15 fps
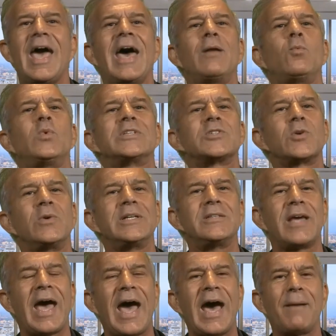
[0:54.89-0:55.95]
and what's going
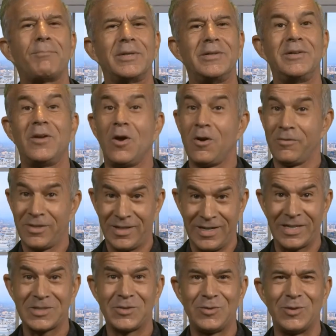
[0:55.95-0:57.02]
to happen over the
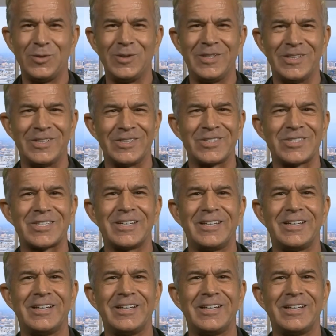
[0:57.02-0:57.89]
next few years.